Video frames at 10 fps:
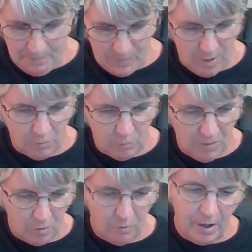You have to
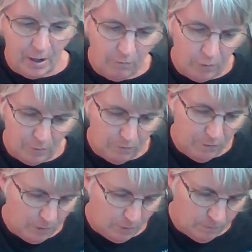be creative with your
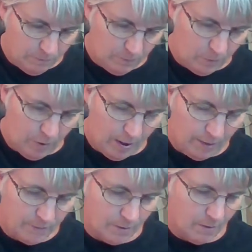
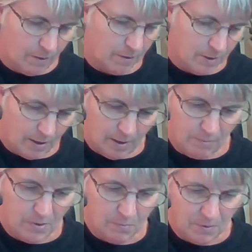photographs a lot of
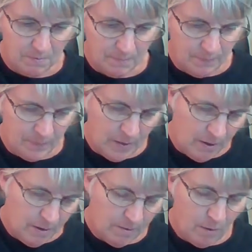times, but
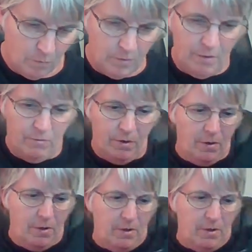that will definitely